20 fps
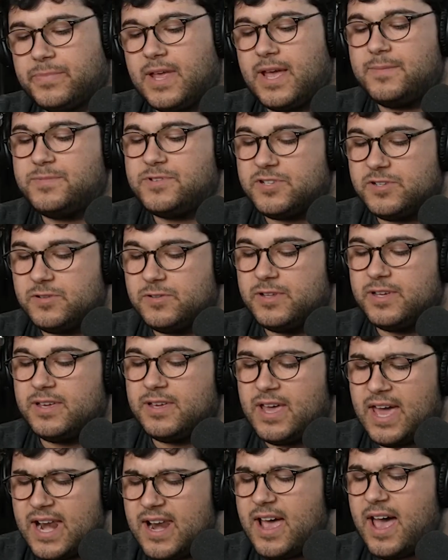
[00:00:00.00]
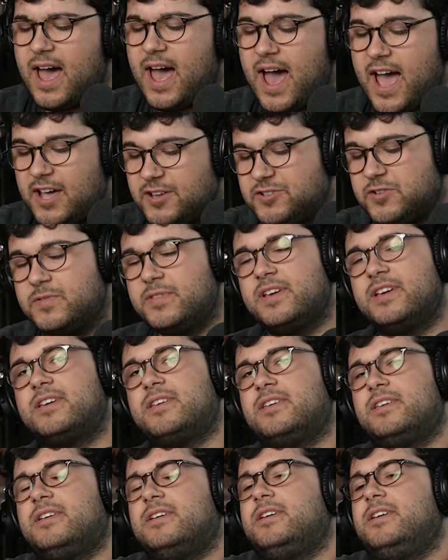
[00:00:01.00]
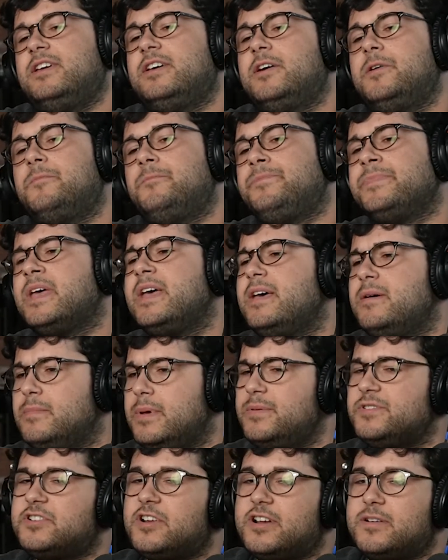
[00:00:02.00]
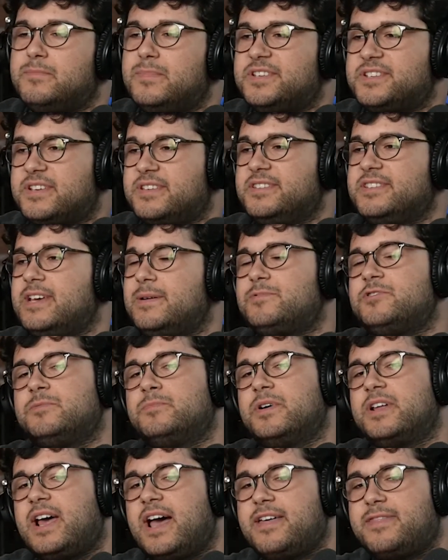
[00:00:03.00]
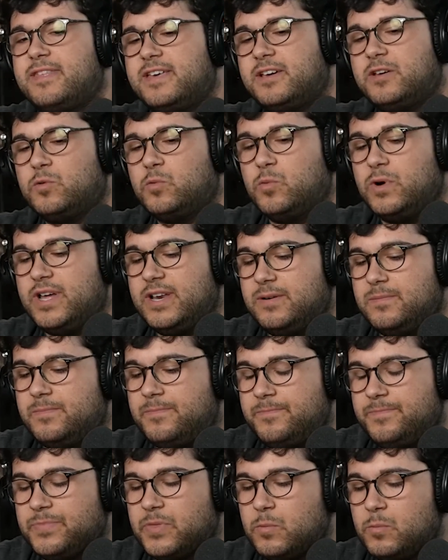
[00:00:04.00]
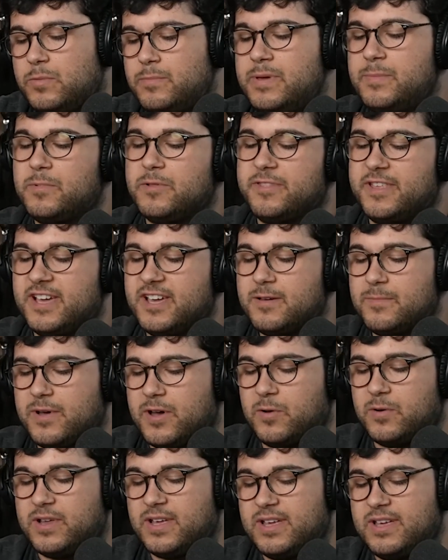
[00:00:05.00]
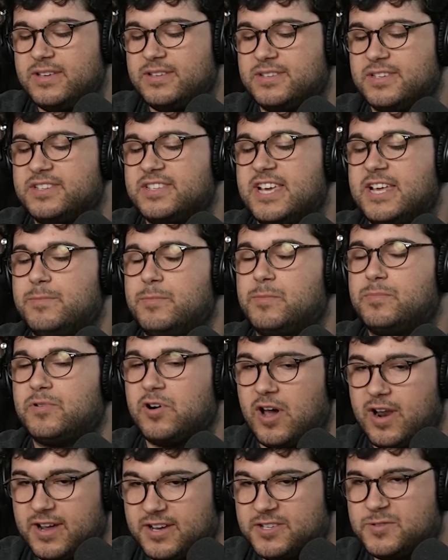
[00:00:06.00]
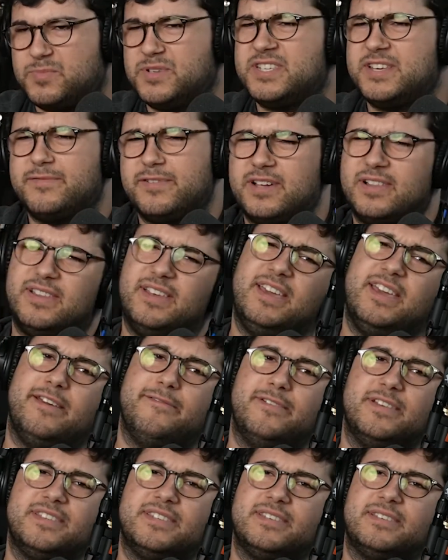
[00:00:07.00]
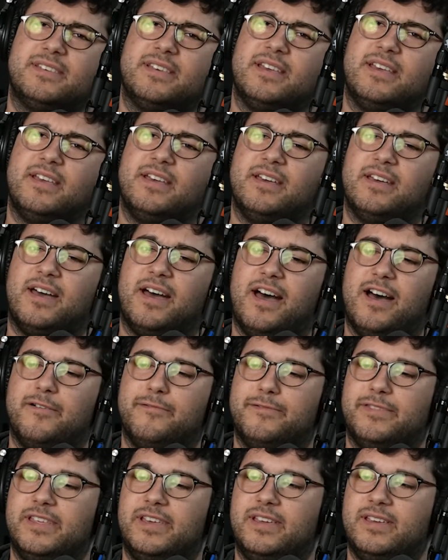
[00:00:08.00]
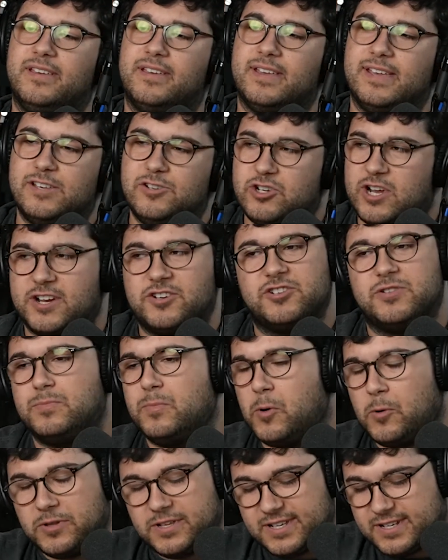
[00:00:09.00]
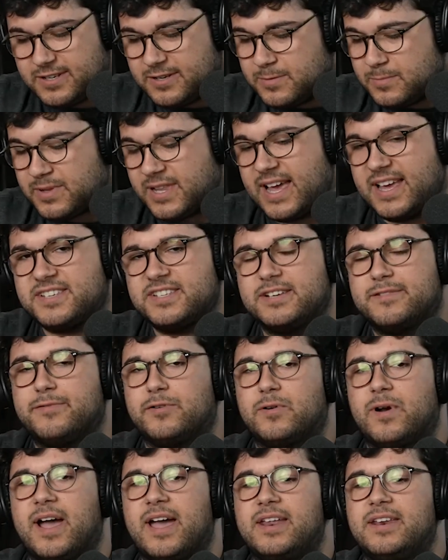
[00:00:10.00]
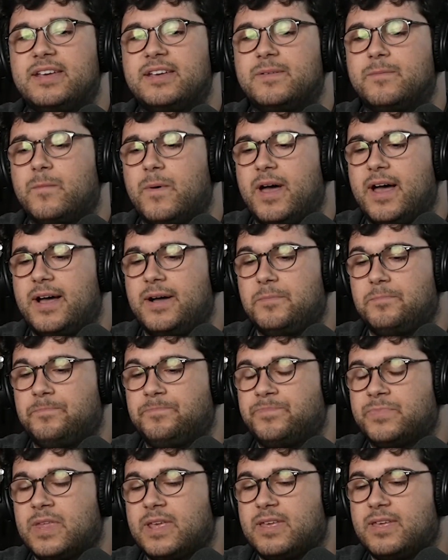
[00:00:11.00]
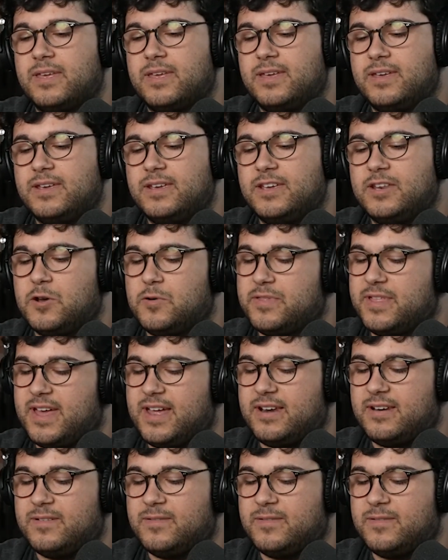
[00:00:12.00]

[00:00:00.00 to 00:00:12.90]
Absolutely. And I also think maybe it's not a misconception, but I think when people think about sustainable products, specifically if it's of the injection molded plastic variety, that